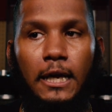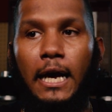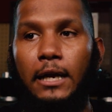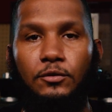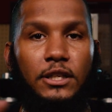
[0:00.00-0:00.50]

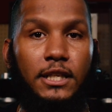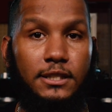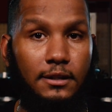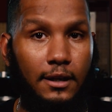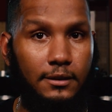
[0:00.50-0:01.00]
I don't think
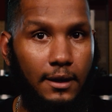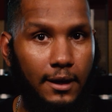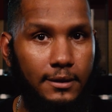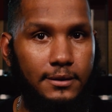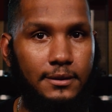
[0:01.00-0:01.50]
that's a lot to
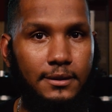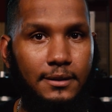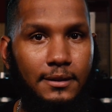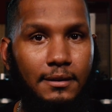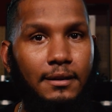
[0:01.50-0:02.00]
ask
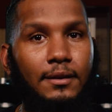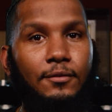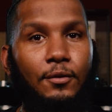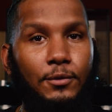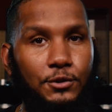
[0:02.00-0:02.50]

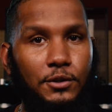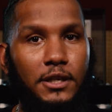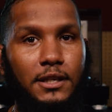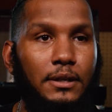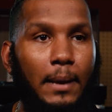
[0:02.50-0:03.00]
for what you're
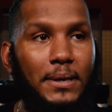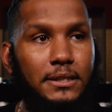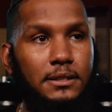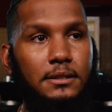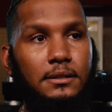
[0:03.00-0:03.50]
getting. That
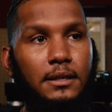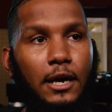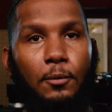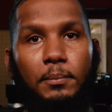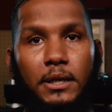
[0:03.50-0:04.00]
means
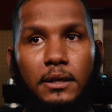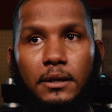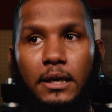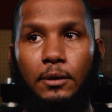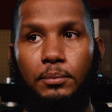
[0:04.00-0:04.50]
help me
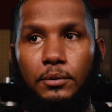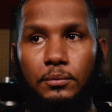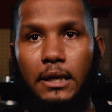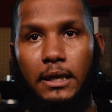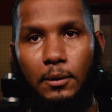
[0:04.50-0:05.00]
help you
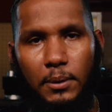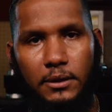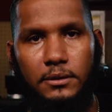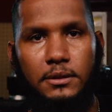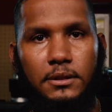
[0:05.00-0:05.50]
and help
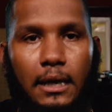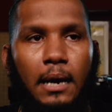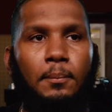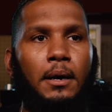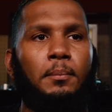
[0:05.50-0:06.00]
others.
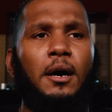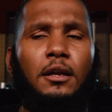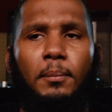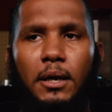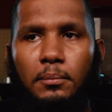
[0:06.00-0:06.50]
I'm, I'm
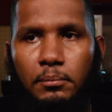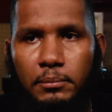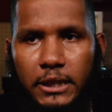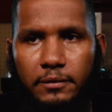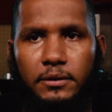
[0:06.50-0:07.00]
all
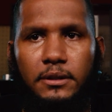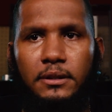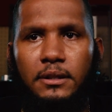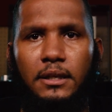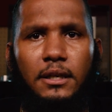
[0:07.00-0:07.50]
about giving
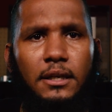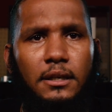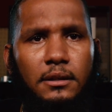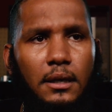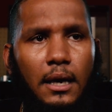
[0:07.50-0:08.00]

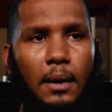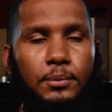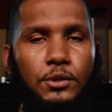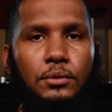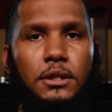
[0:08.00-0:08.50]
uh,
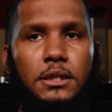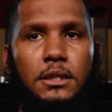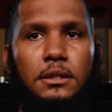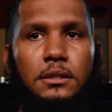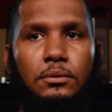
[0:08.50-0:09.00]

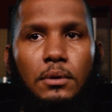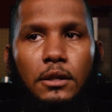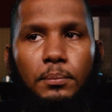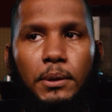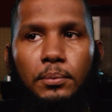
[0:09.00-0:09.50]
opportunity to
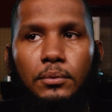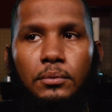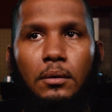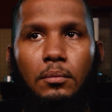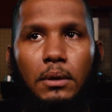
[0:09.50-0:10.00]
other people
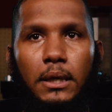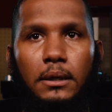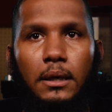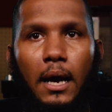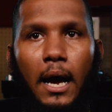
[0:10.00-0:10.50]

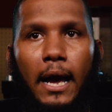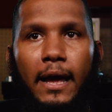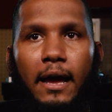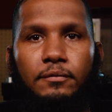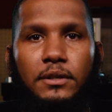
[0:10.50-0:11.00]
when I
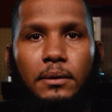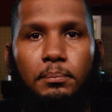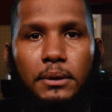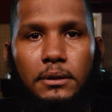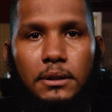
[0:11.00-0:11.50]
have the
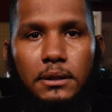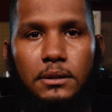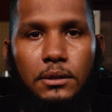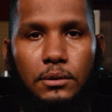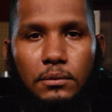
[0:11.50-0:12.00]
ability
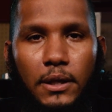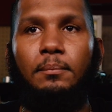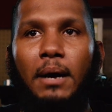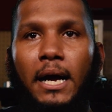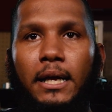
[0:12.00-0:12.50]
to do
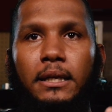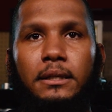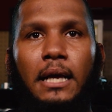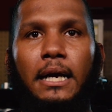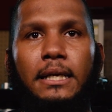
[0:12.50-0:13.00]
that. My,
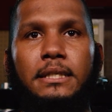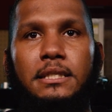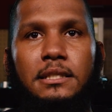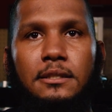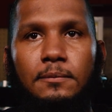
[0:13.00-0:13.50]
I
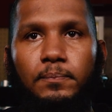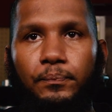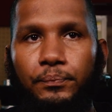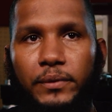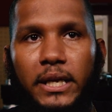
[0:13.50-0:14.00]
guess,
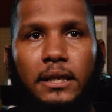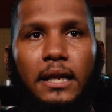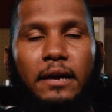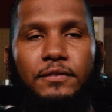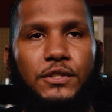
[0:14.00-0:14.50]
thing in
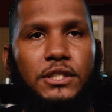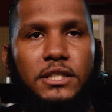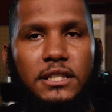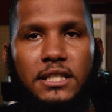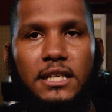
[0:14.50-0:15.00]
life is just
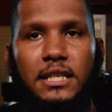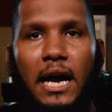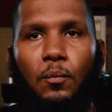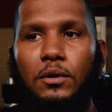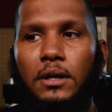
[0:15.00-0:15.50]
success.
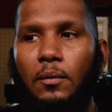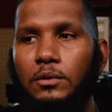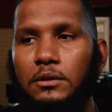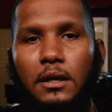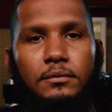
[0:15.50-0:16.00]
I want, I
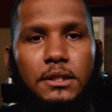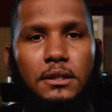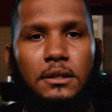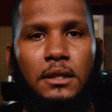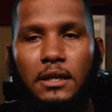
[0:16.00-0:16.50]
would love
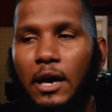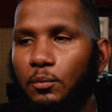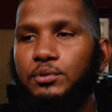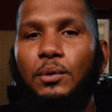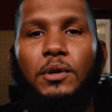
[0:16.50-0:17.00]
to
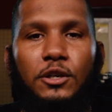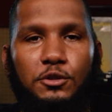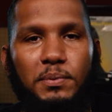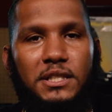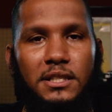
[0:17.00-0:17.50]
help someone else
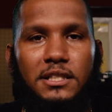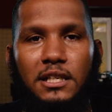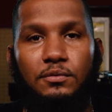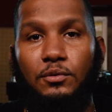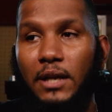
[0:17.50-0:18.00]
be
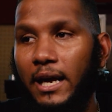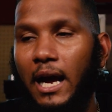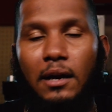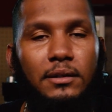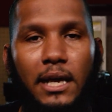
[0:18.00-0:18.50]
successful. Like
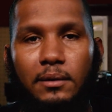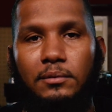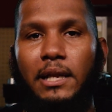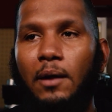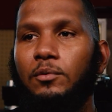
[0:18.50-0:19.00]
I,
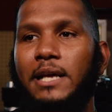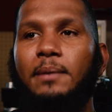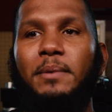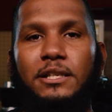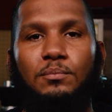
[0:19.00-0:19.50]
that, that,
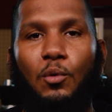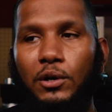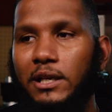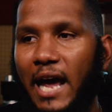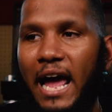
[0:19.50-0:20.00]
that means
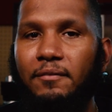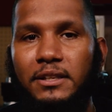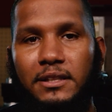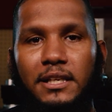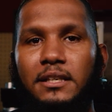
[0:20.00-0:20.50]
more than
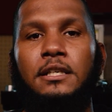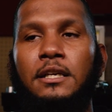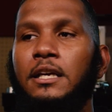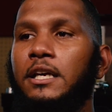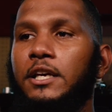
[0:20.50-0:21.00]
having things
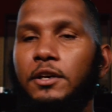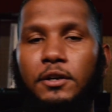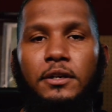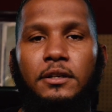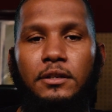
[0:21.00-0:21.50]

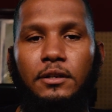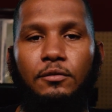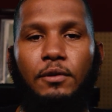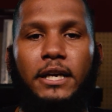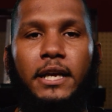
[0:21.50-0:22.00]
here
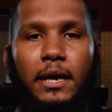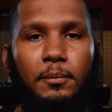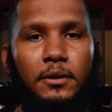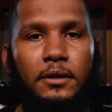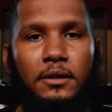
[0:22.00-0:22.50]
red camera.